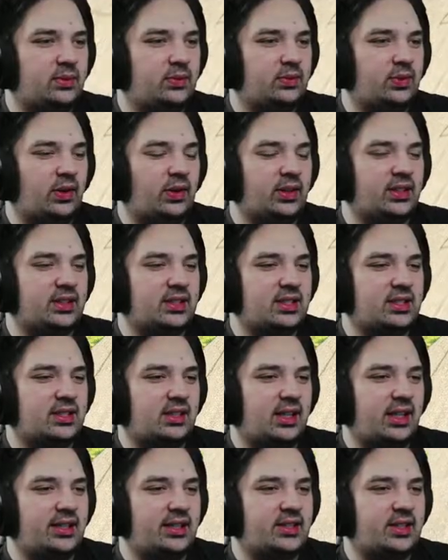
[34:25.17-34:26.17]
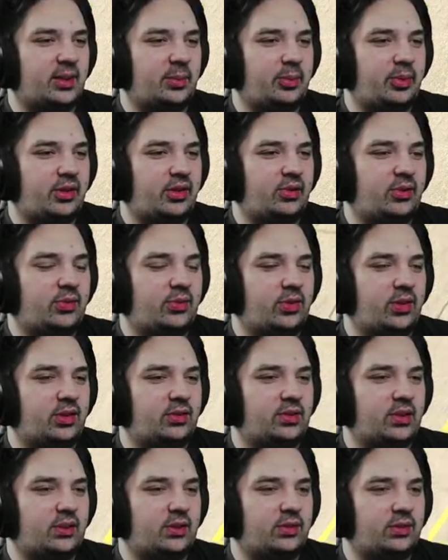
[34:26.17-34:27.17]
Vargas slides up in front
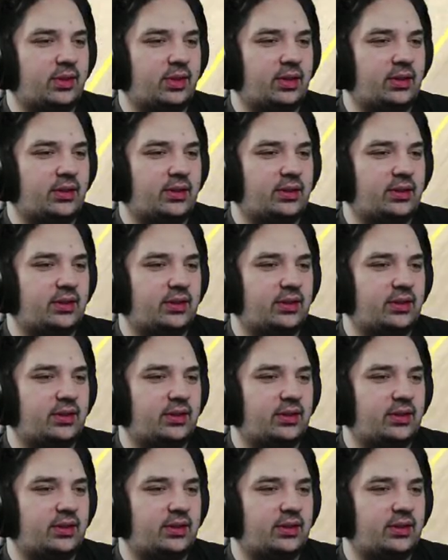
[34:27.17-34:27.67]
of Alfredo.